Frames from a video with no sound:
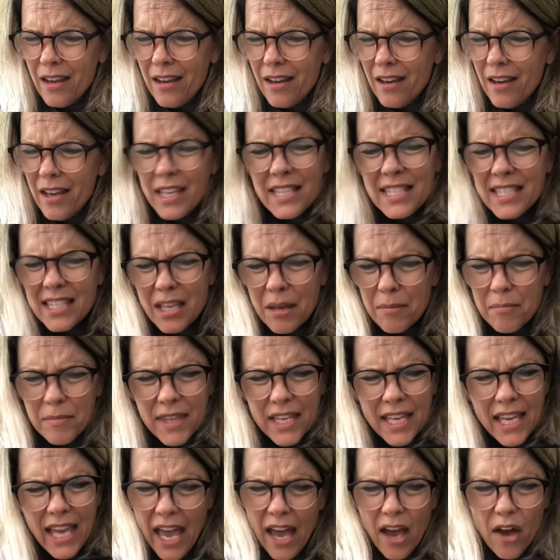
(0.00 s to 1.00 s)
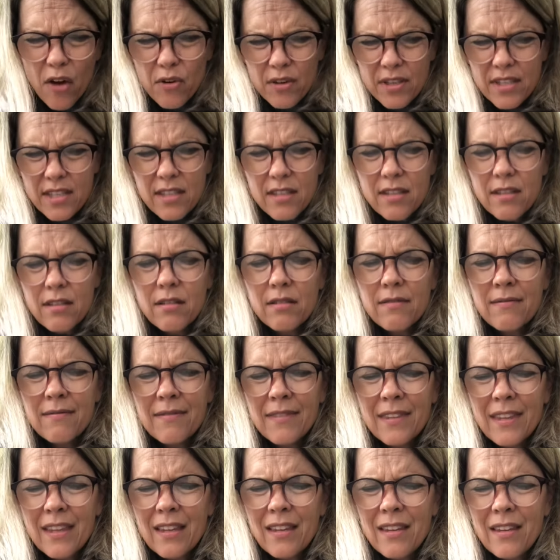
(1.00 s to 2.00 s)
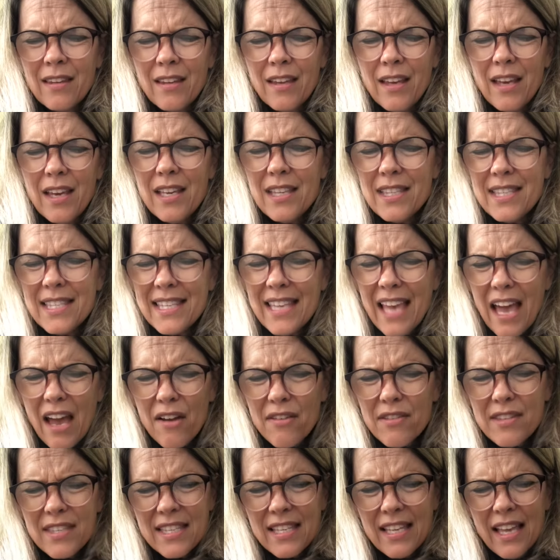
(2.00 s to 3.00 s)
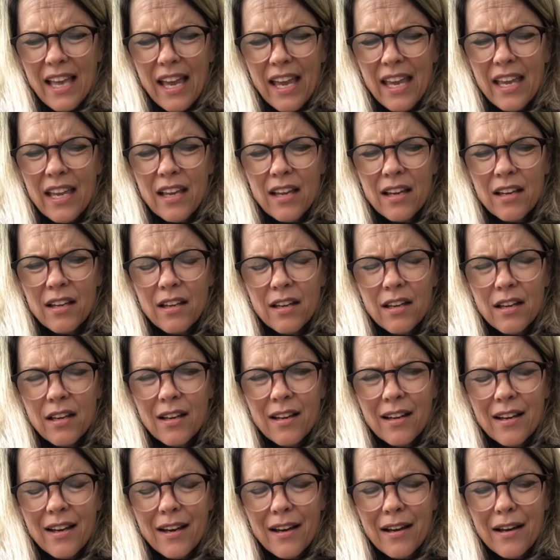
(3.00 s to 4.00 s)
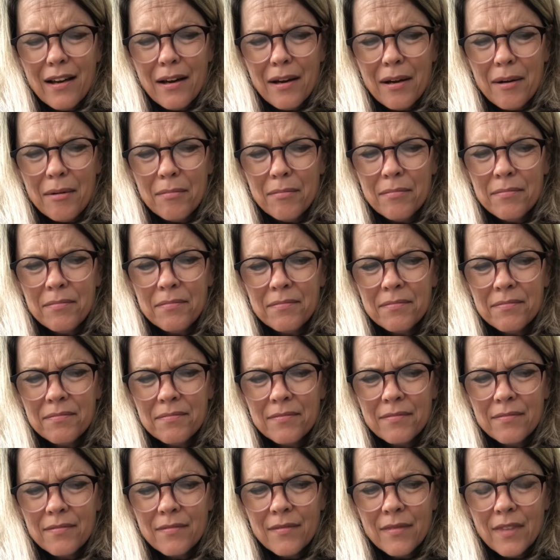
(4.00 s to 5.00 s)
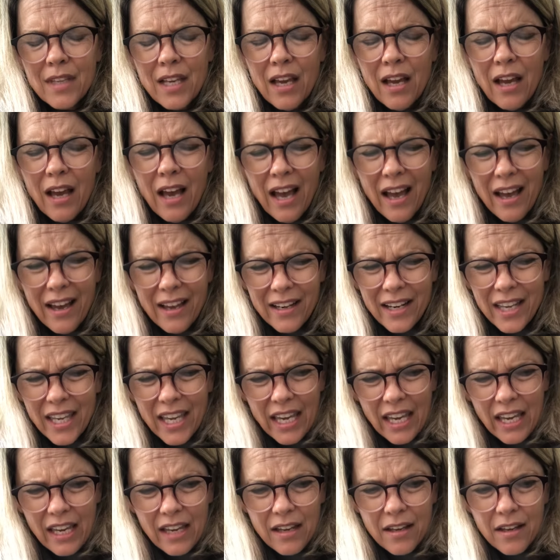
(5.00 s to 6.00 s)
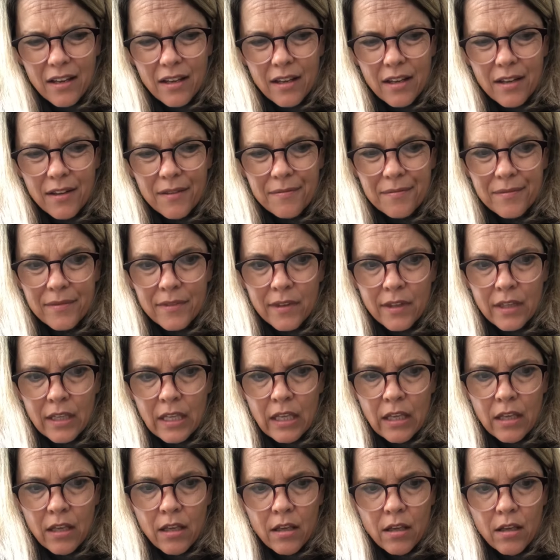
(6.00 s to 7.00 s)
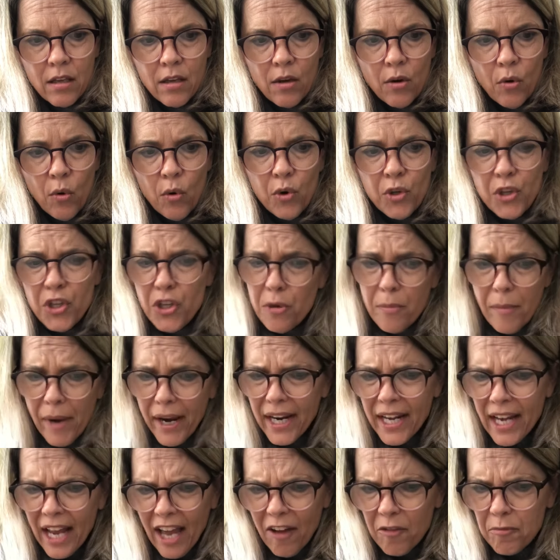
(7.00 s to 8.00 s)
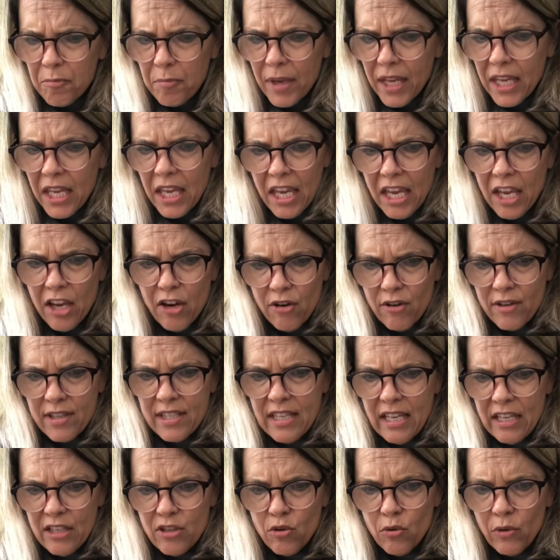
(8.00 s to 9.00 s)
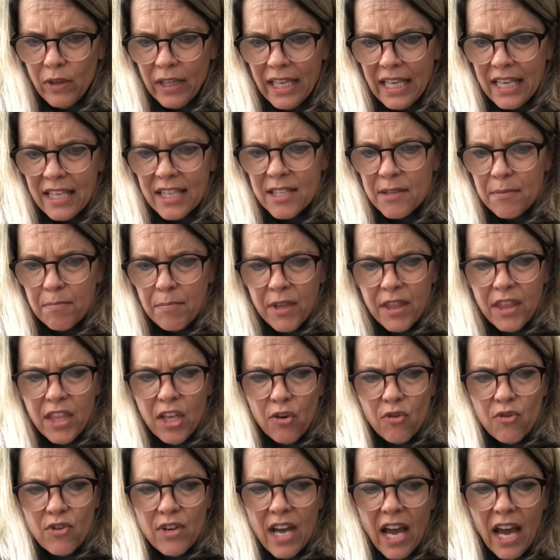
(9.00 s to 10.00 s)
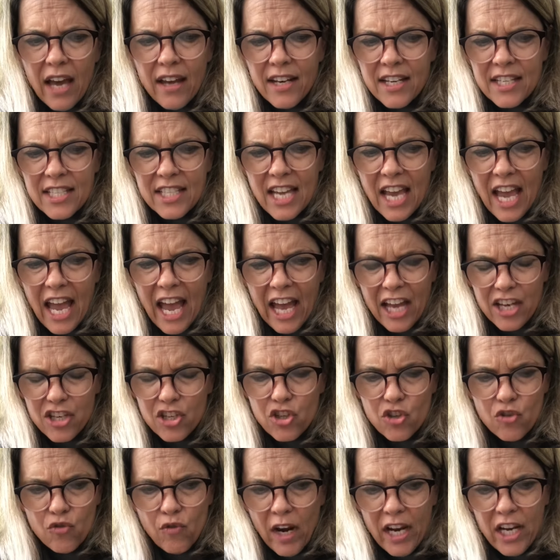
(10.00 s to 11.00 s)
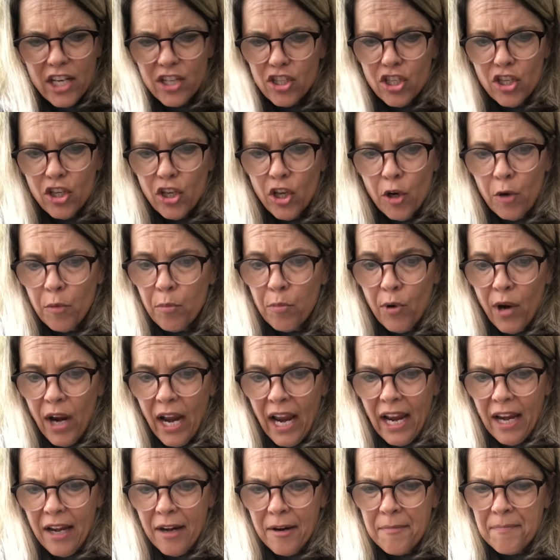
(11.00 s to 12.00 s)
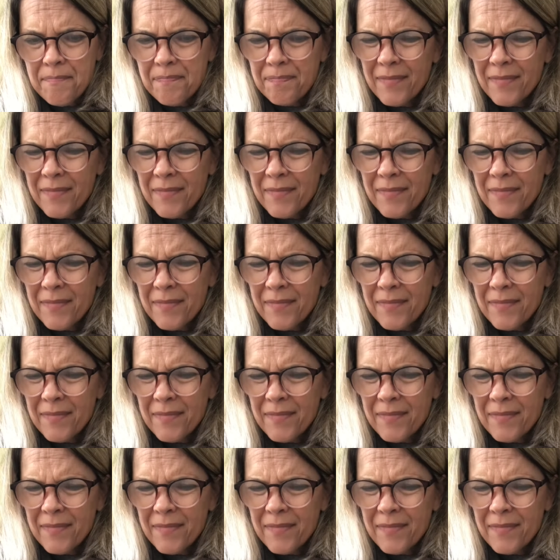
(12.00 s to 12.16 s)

"It's something else. It sounds like, honey." "You might have big ears," said Tulisse, "but they're not attached right to your brain.